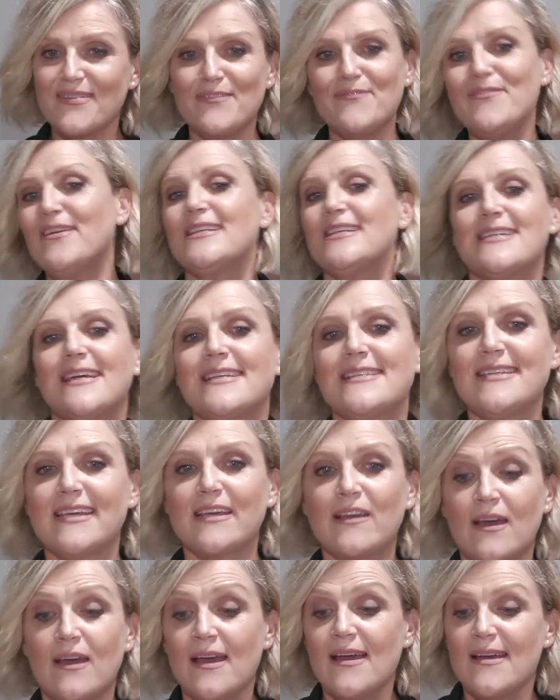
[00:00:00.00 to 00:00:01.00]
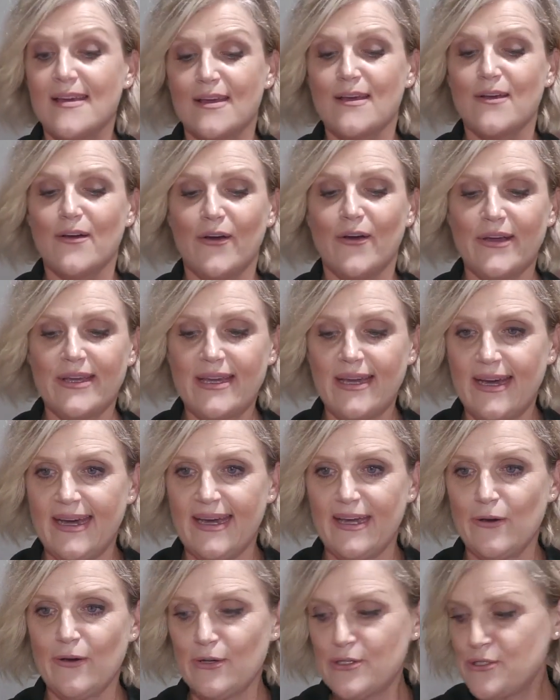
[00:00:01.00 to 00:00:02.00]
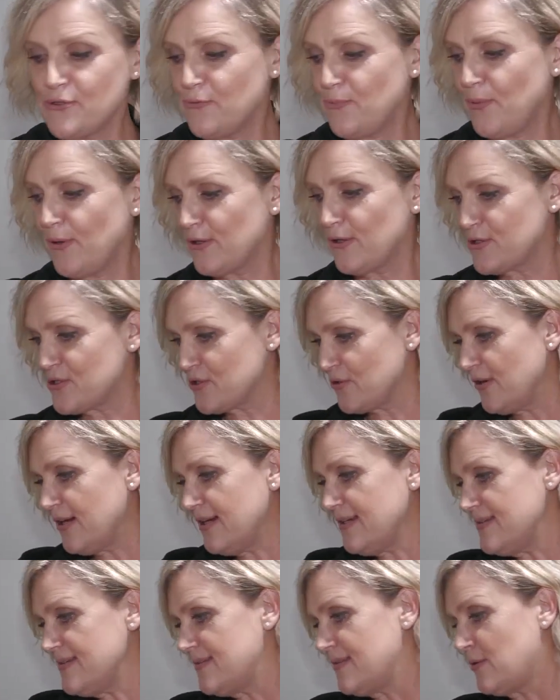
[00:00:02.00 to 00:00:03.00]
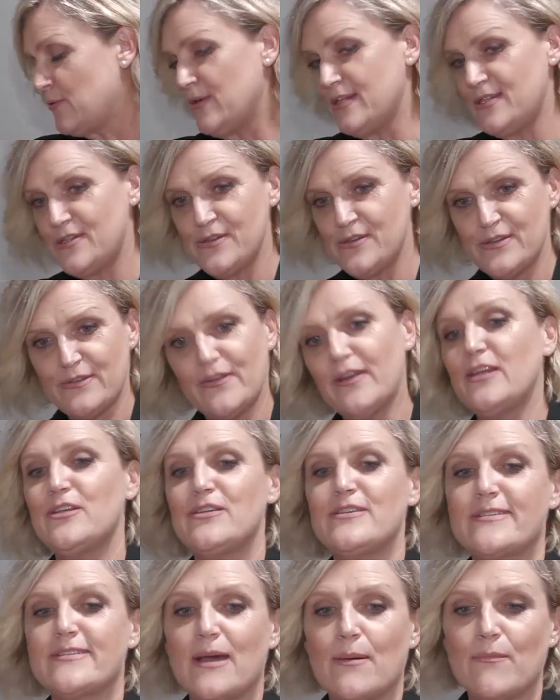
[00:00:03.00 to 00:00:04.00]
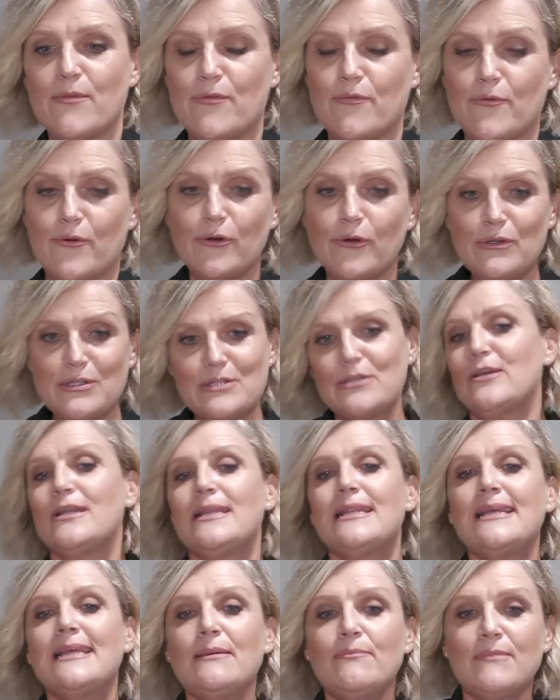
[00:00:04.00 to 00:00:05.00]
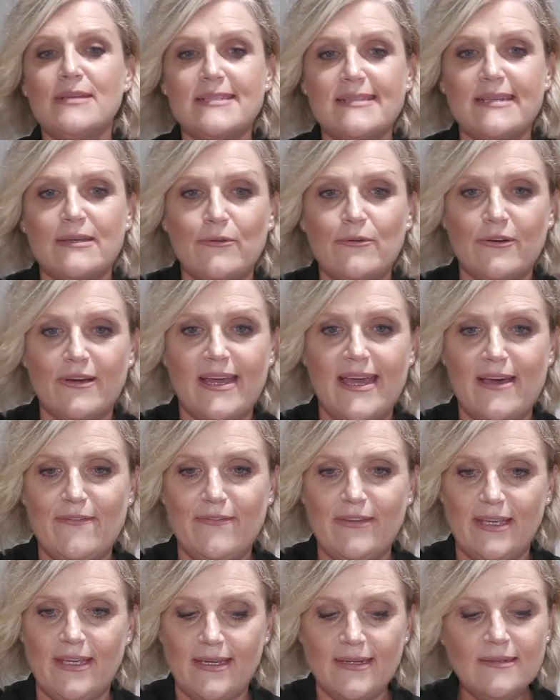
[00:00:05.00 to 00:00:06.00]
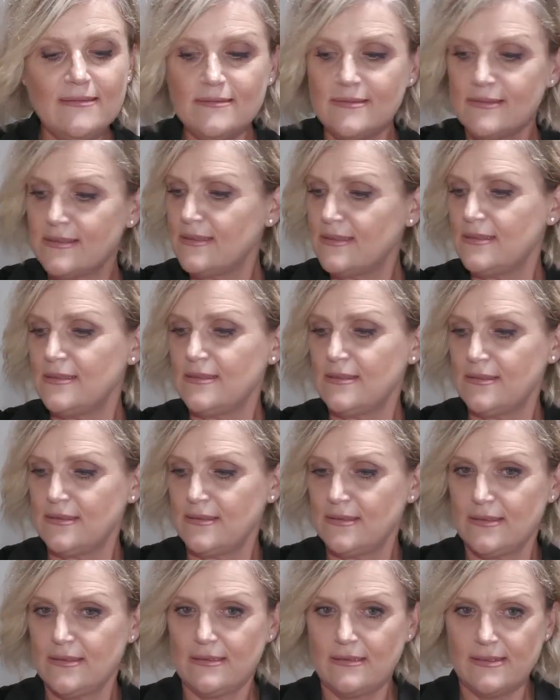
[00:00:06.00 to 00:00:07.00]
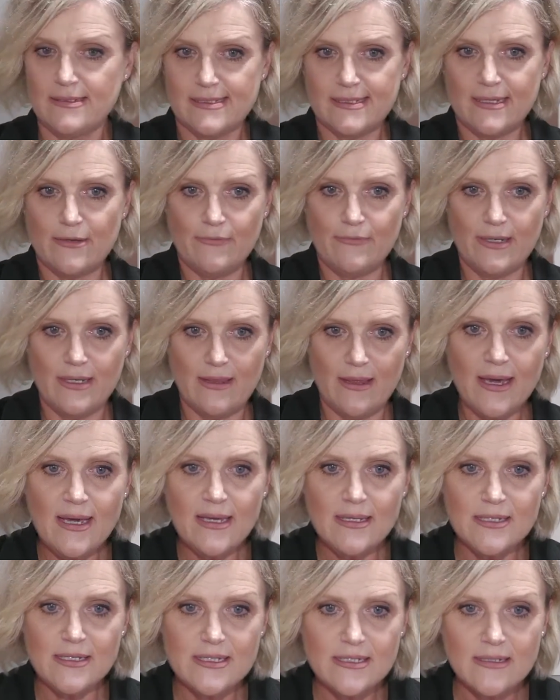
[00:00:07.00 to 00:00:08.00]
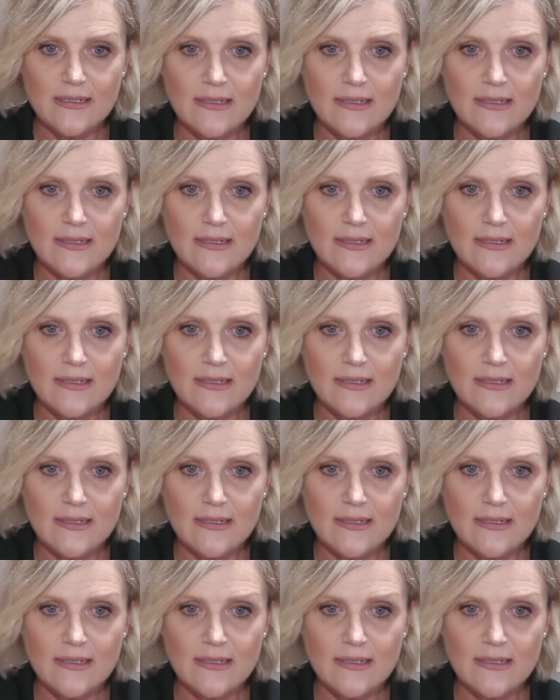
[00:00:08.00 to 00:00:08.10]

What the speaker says: Fantastic. Okay, I do apologise. The questions have only just come through, so let me see what I have here. Let's get rid of that.